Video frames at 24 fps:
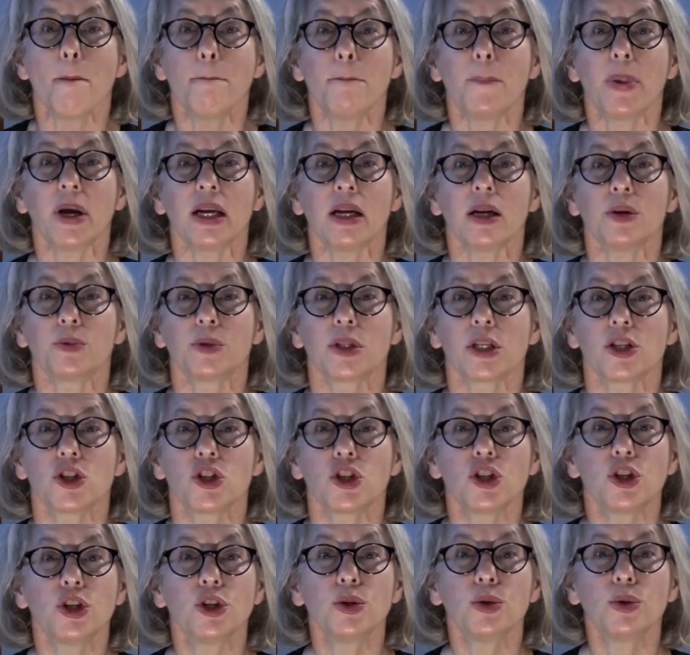but it was
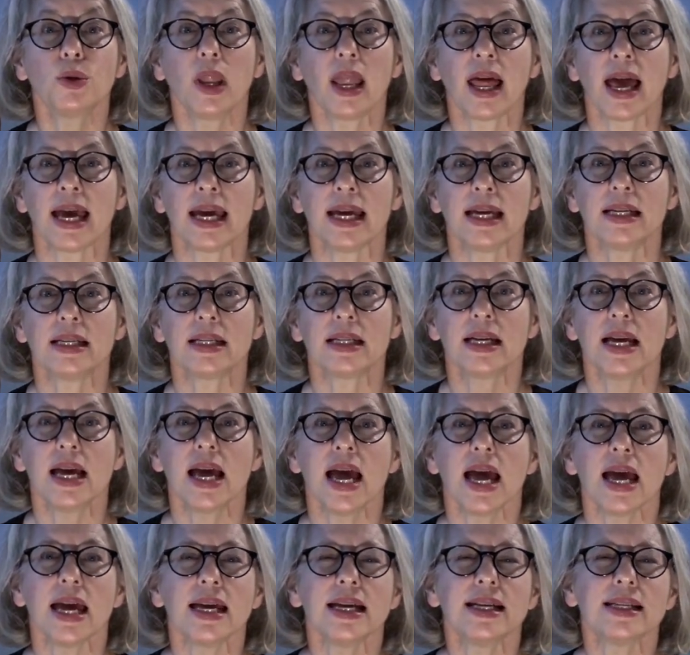too late.
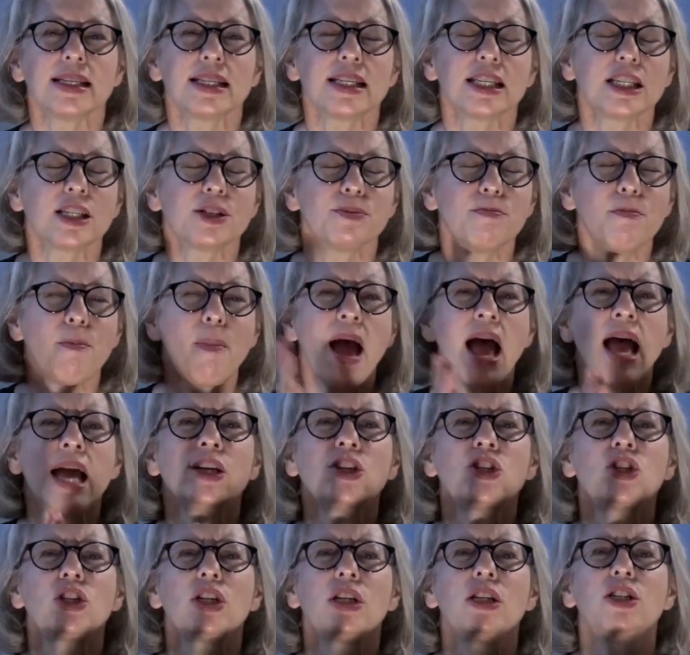It
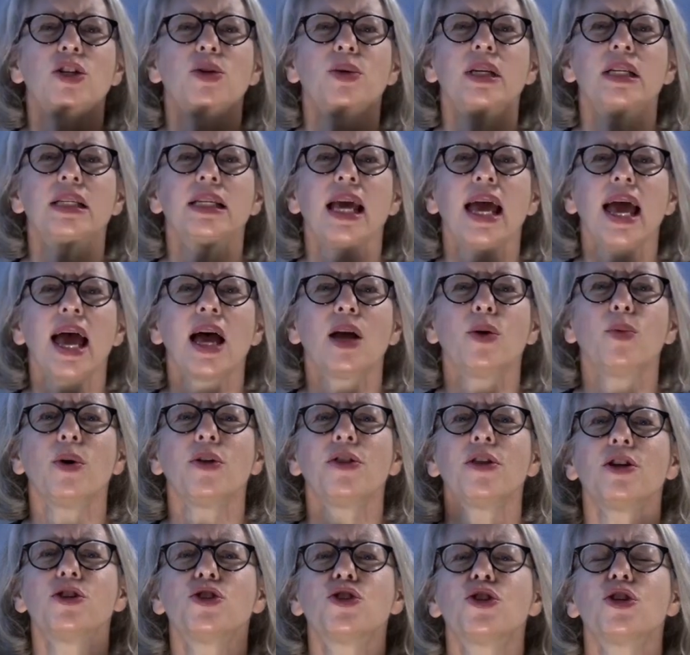smashed into his head
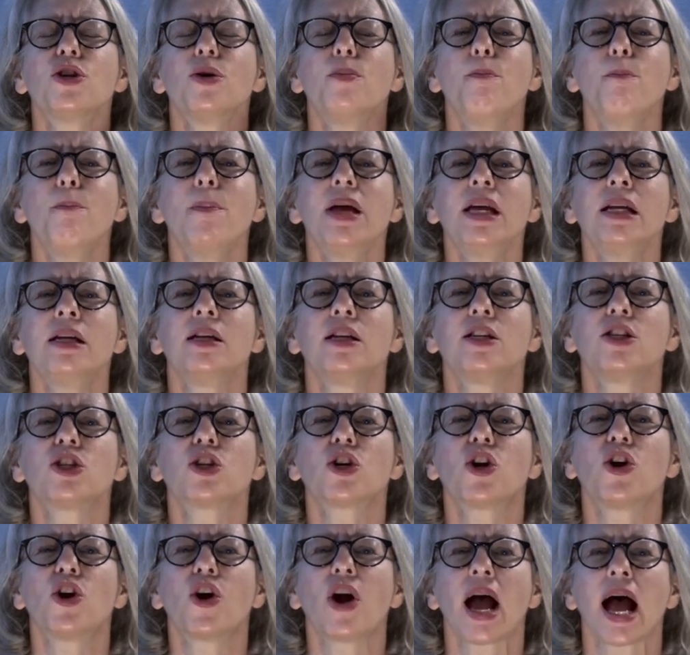with a tremendous
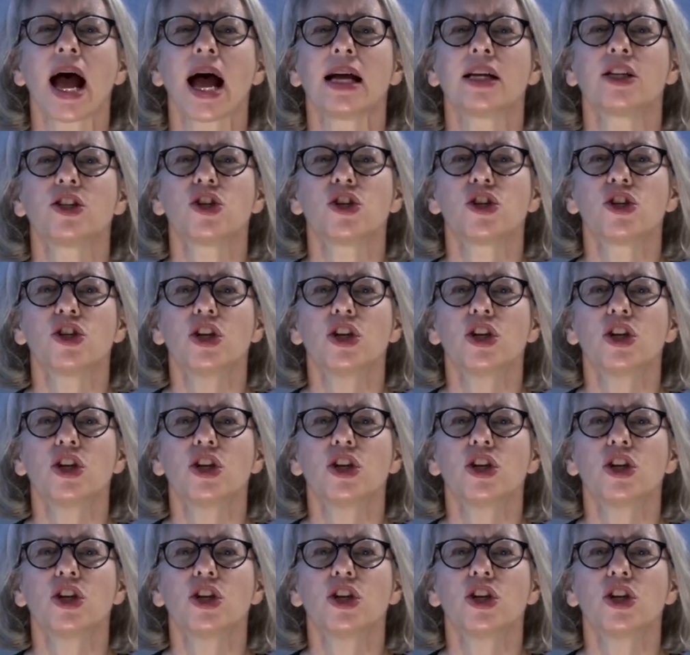crash.